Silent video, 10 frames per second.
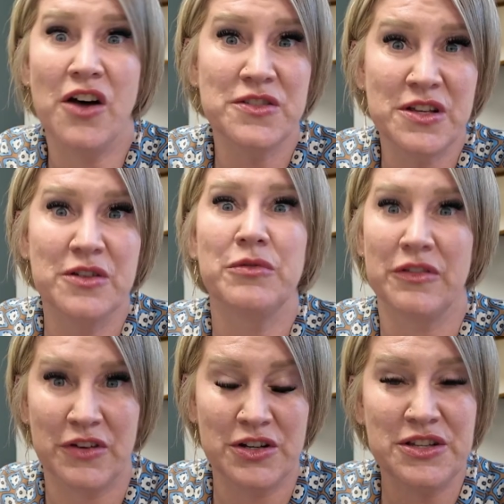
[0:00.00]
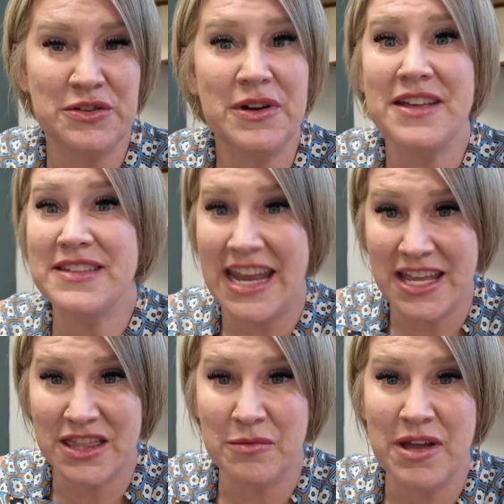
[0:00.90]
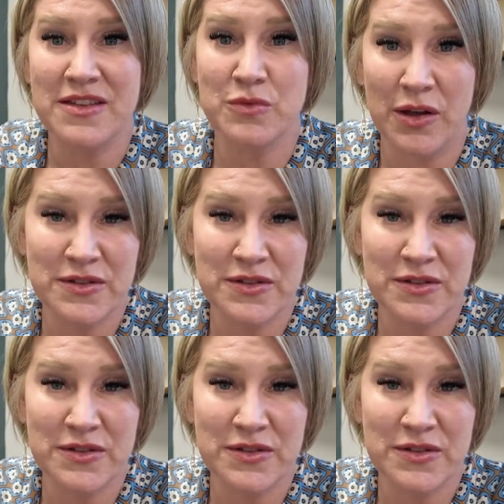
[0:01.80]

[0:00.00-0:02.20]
also referred to as Anthem as well.